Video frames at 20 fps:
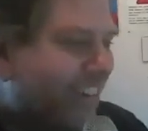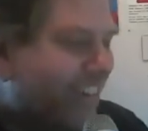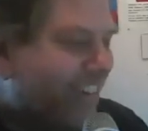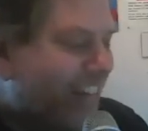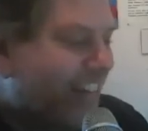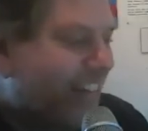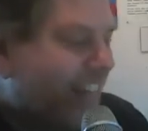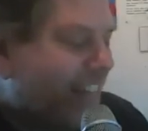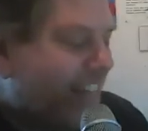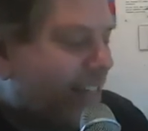
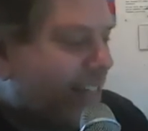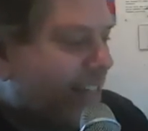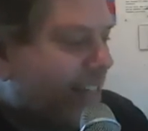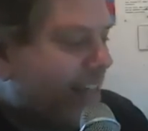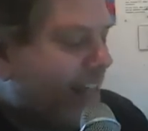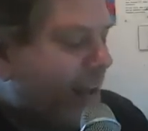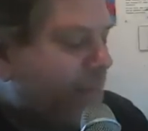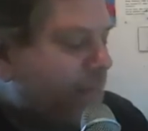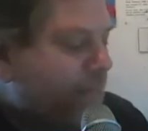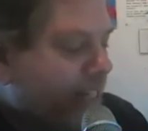That's
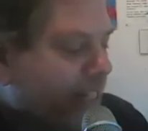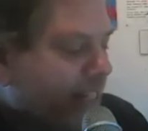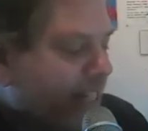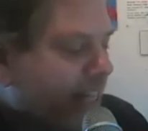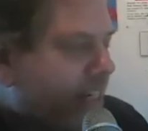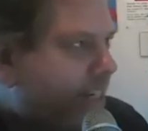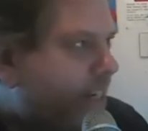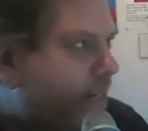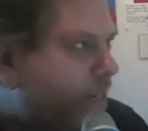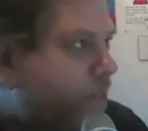
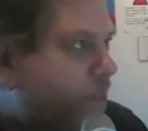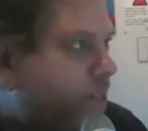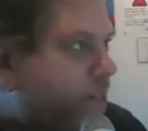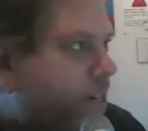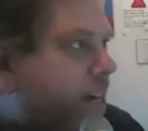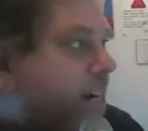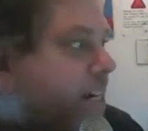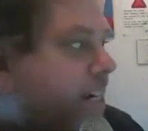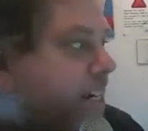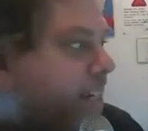just what
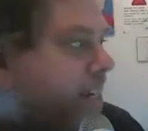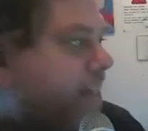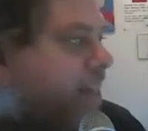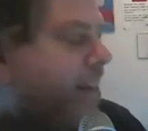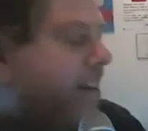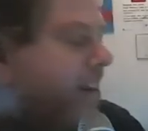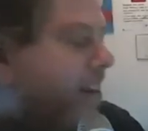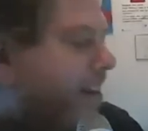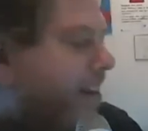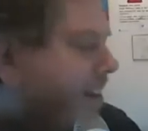Josh said.
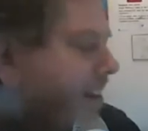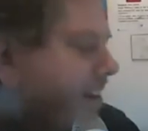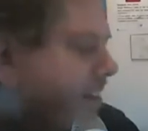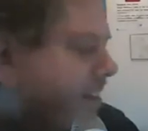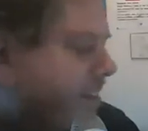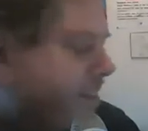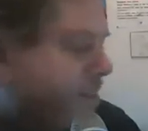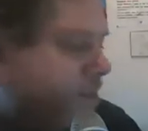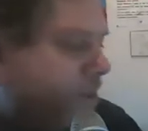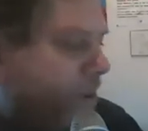So
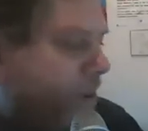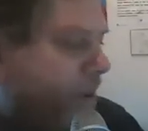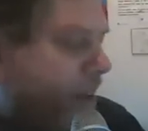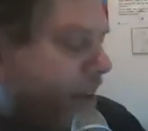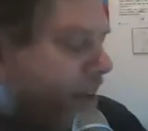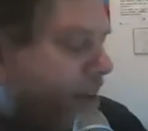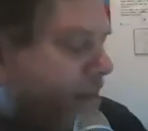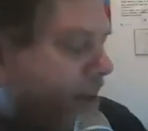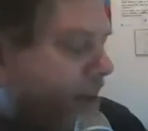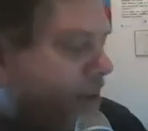no,
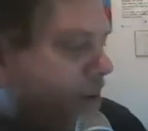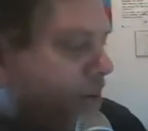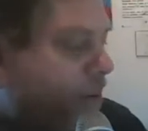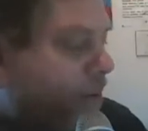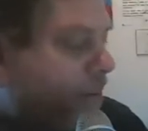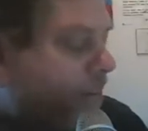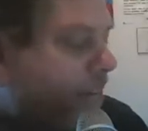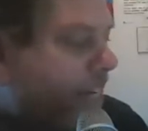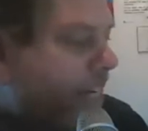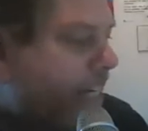I don't know if
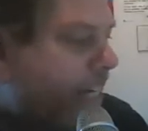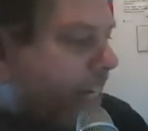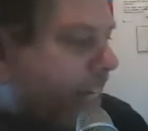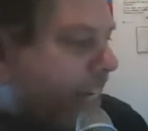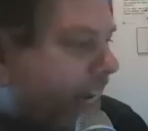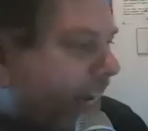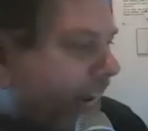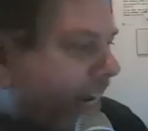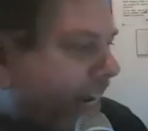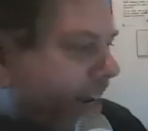he's
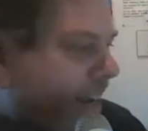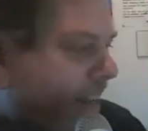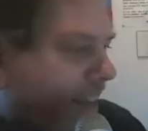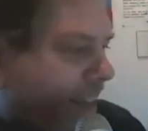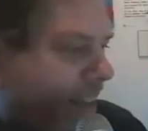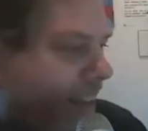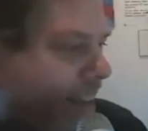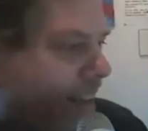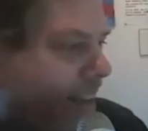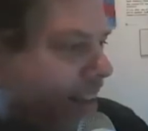kidding.
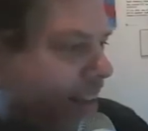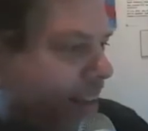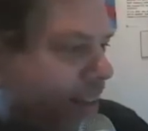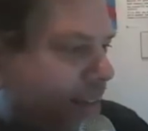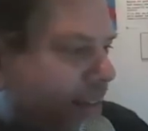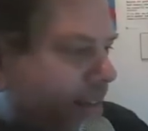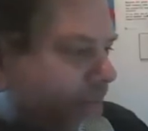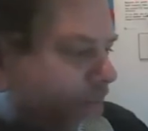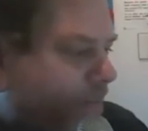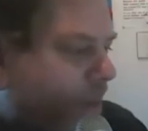
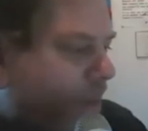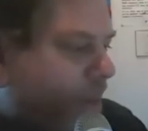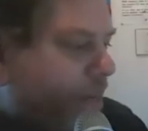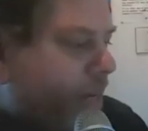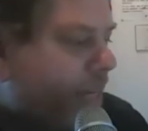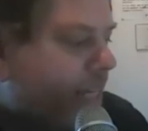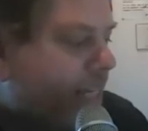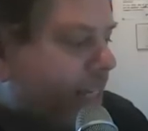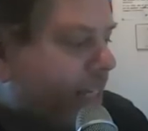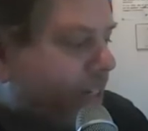I mean, he
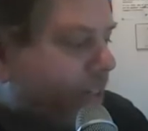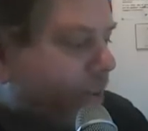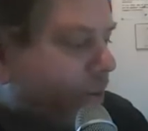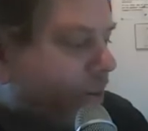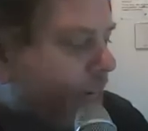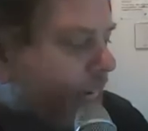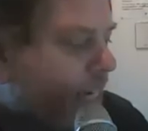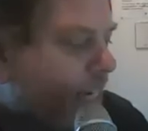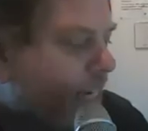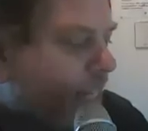says
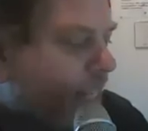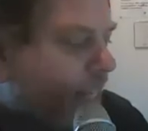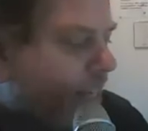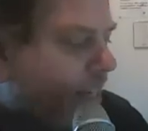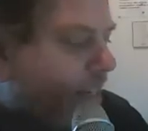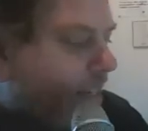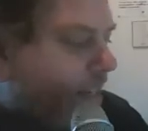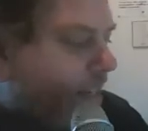crazy things.